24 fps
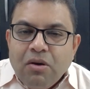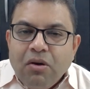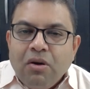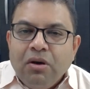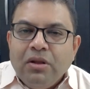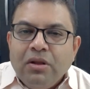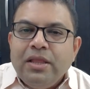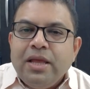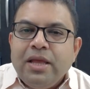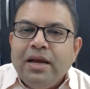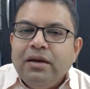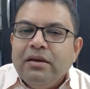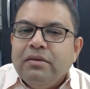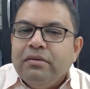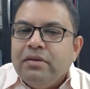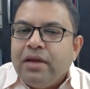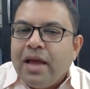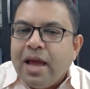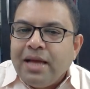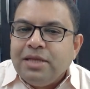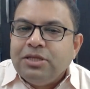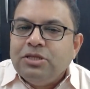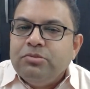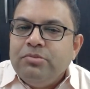all that
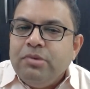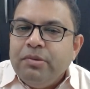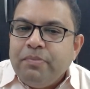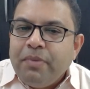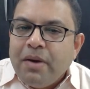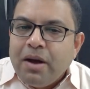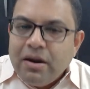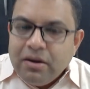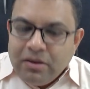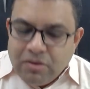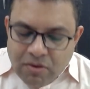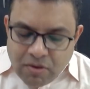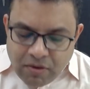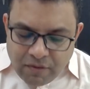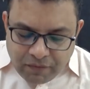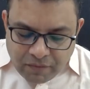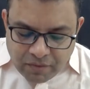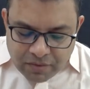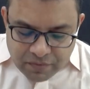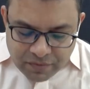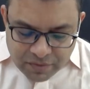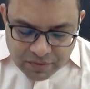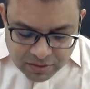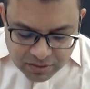has to be part of
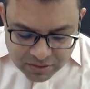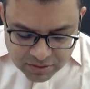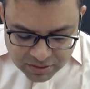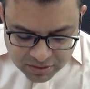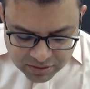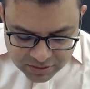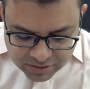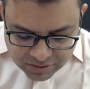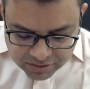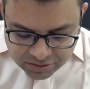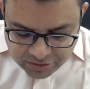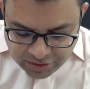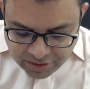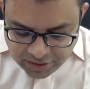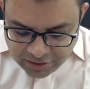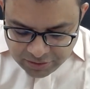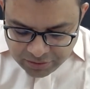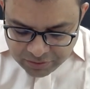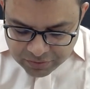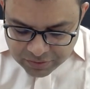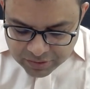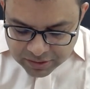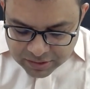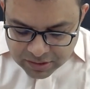our daily
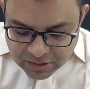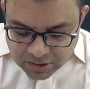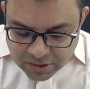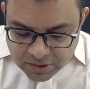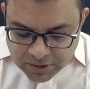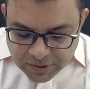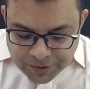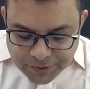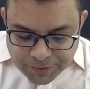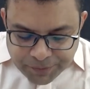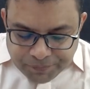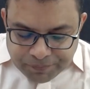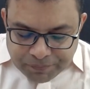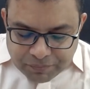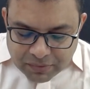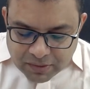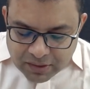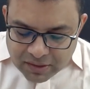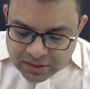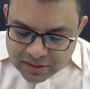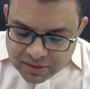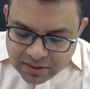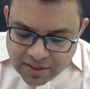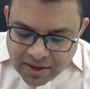routine.
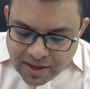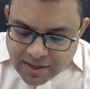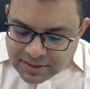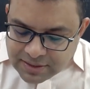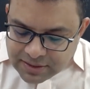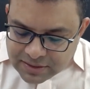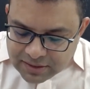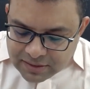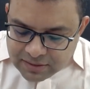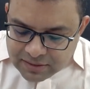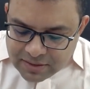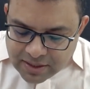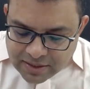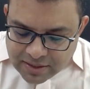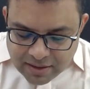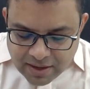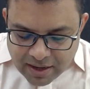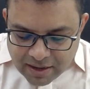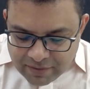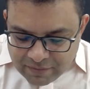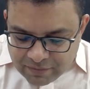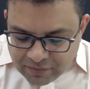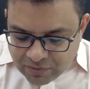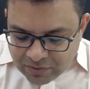And the last thing that
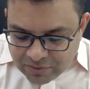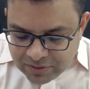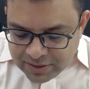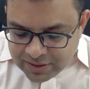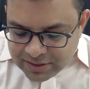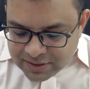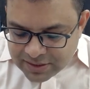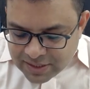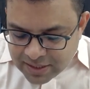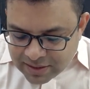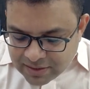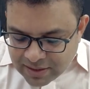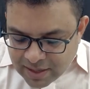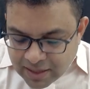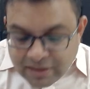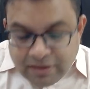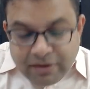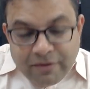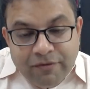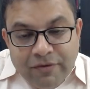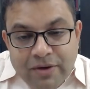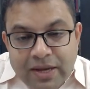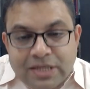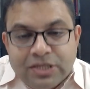I have already said, and
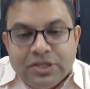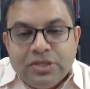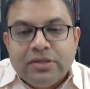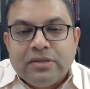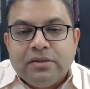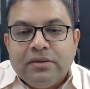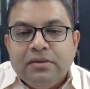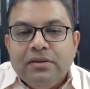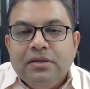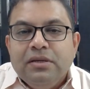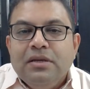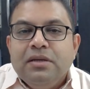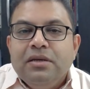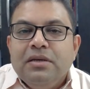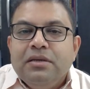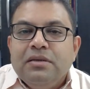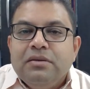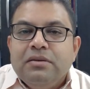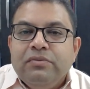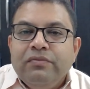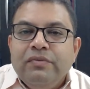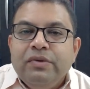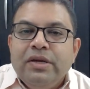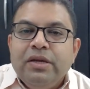reflection.
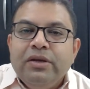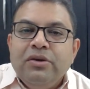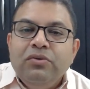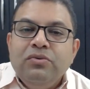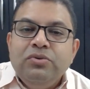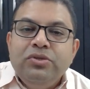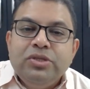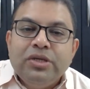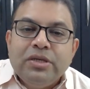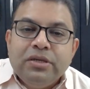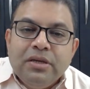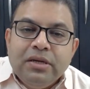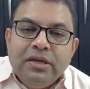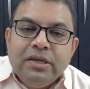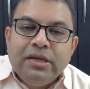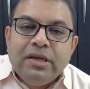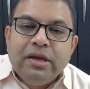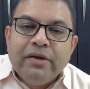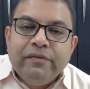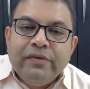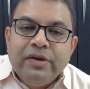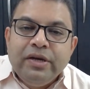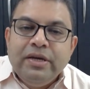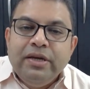We can do
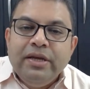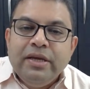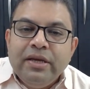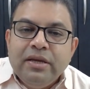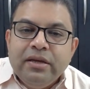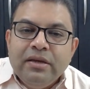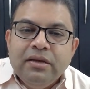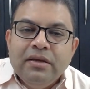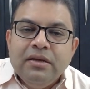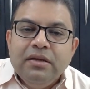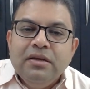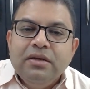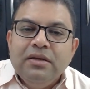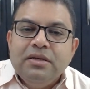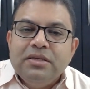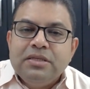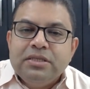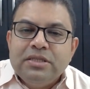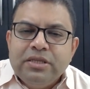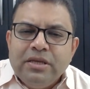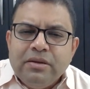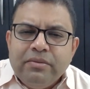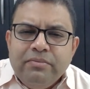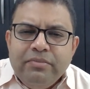journaling every day,
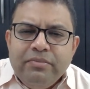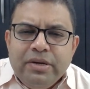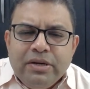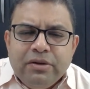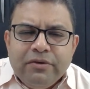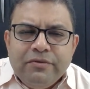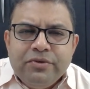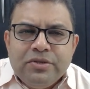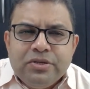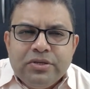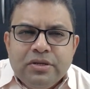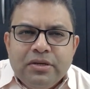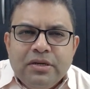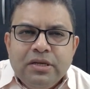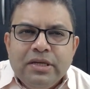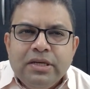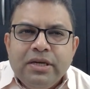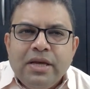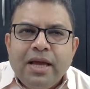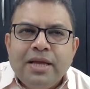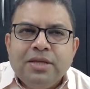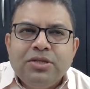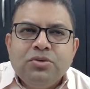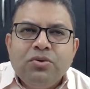some bit of
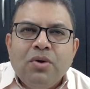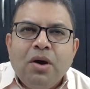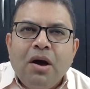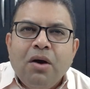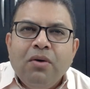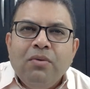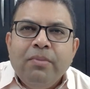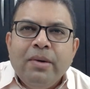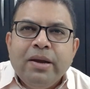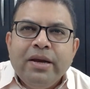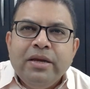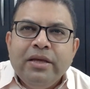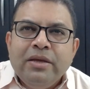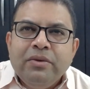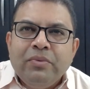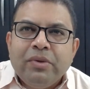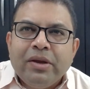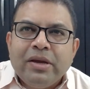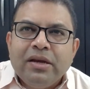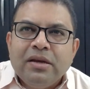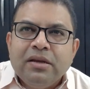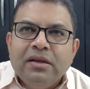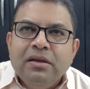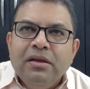journaling as to how my day
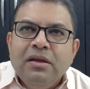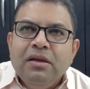went.